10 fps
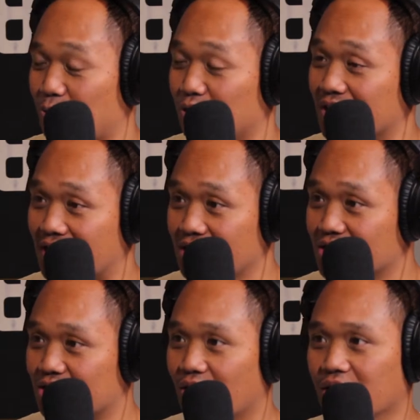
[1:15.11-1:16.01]

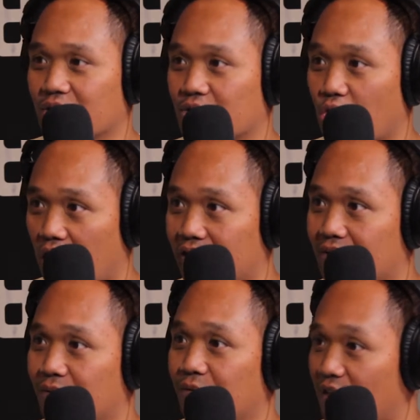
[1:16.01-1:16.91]
released,
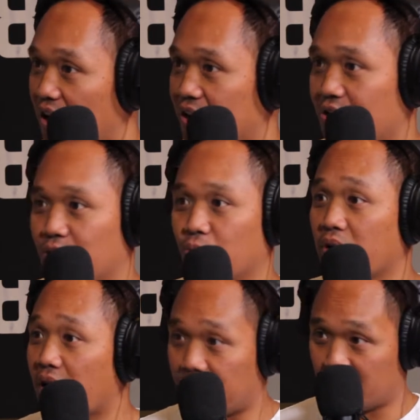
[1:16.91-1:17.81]
caught, fired,
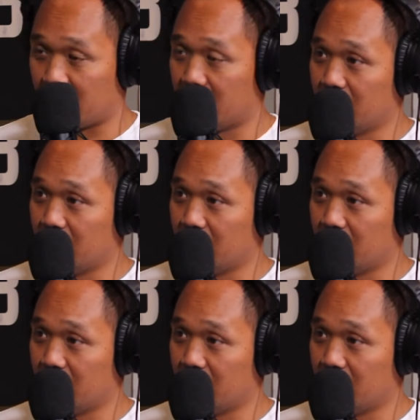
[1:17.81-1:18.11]
whatever.